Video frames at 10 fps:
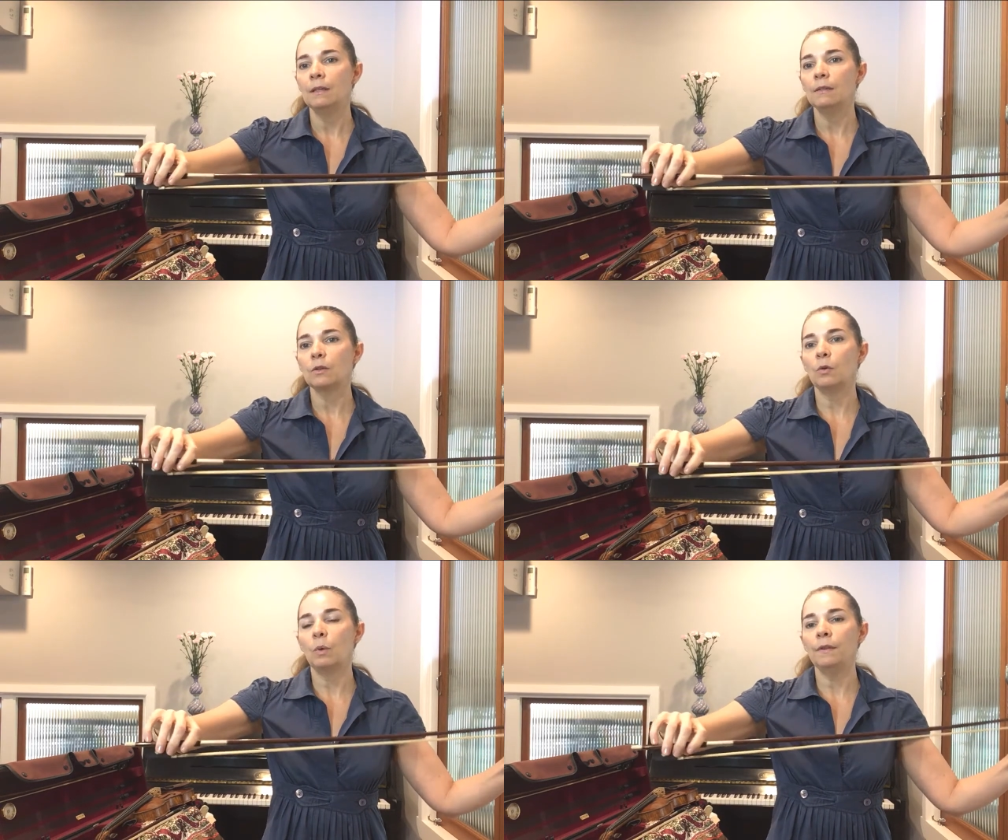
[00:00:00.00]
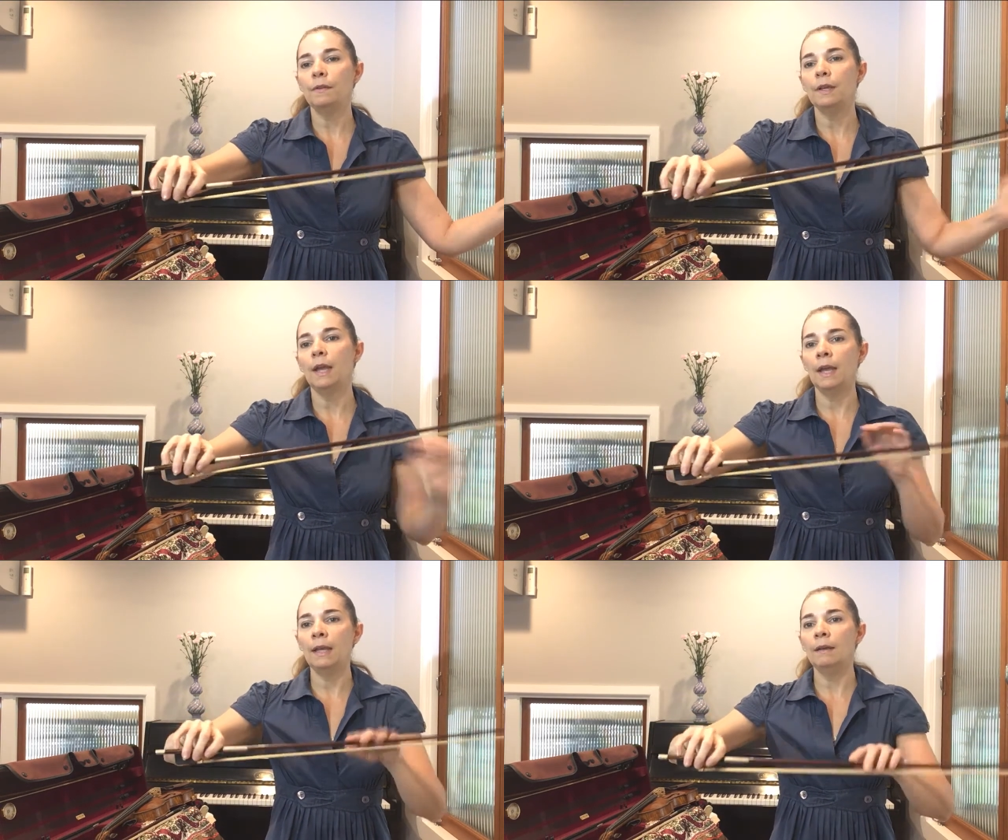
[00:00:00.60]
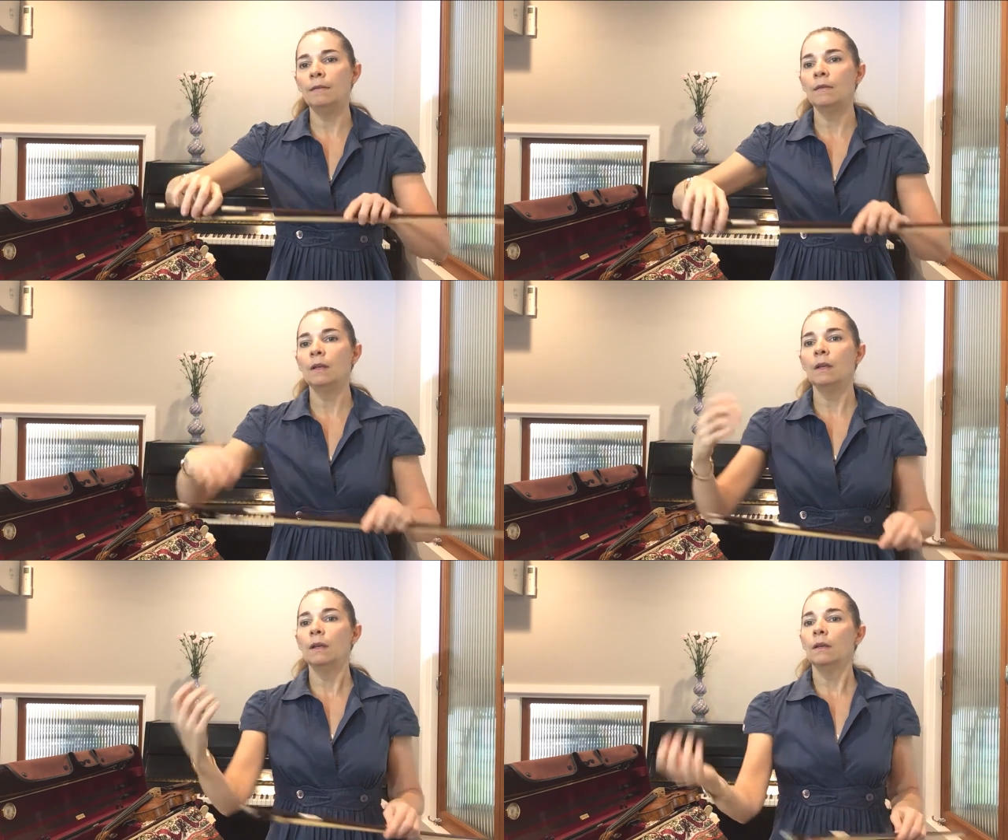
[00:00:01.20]
So once again,
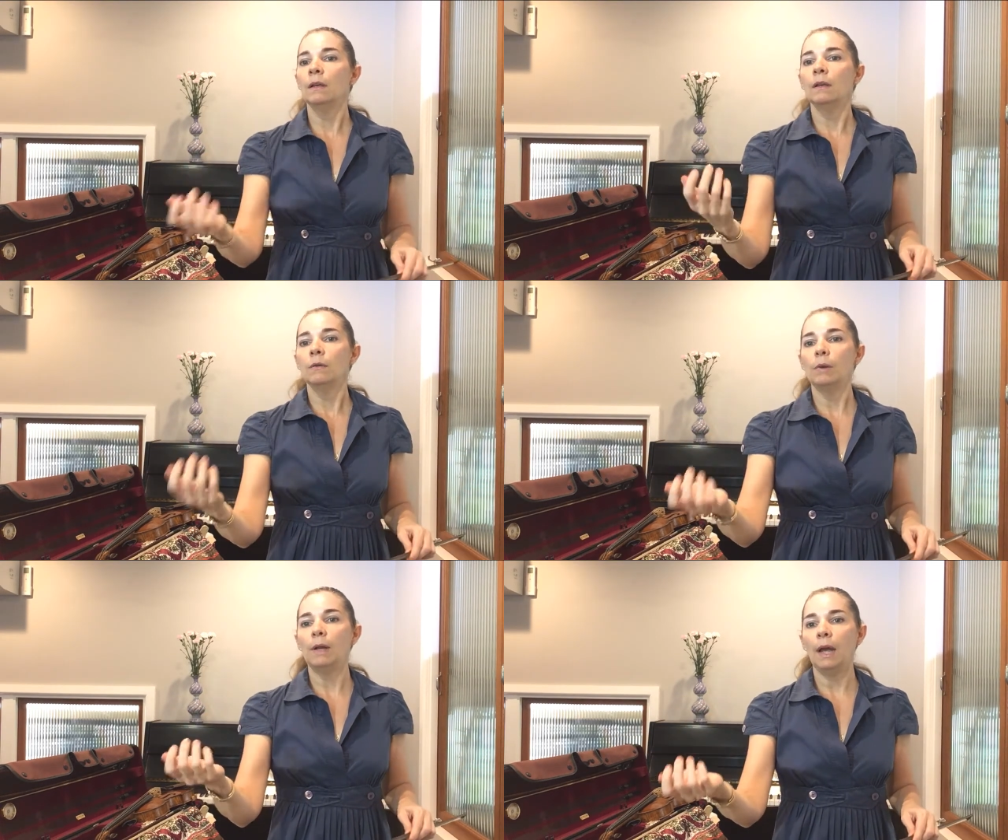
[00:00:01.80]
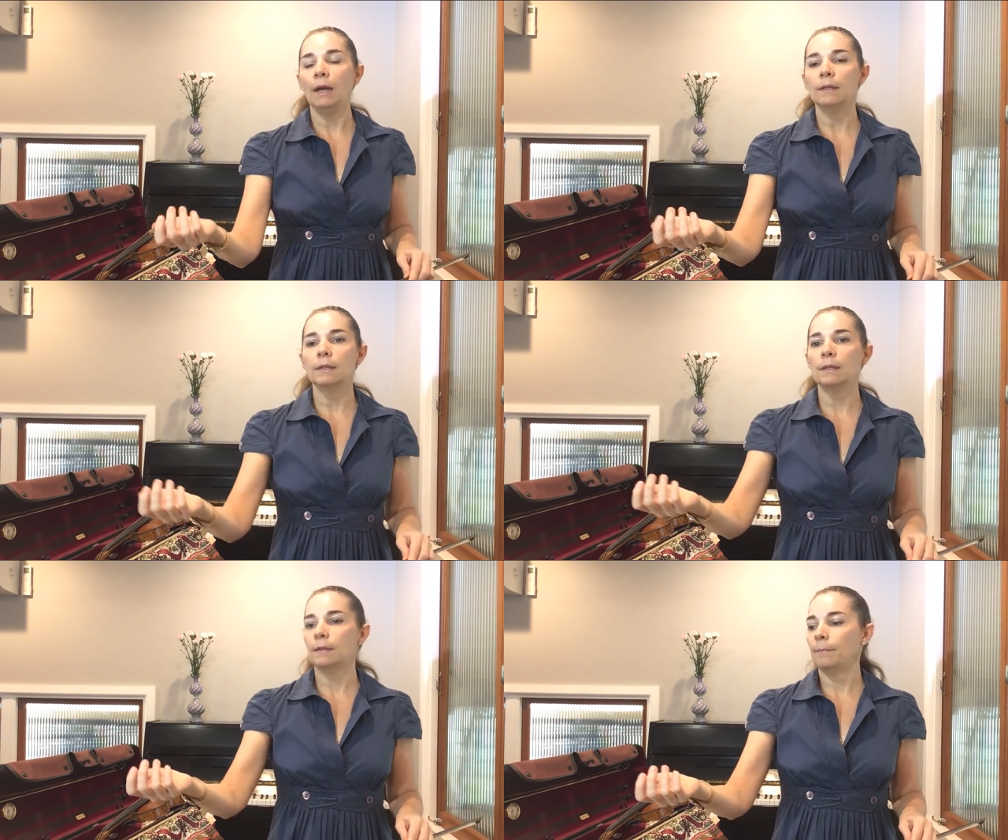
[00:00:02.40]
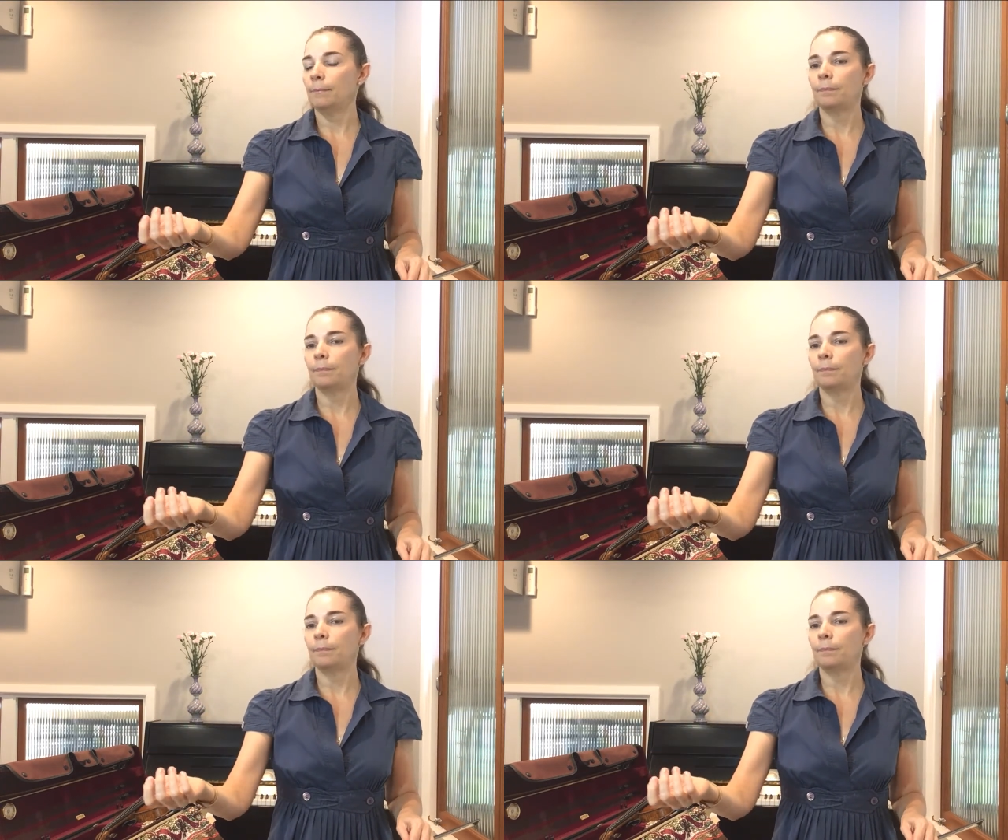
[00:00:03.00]
relaxed,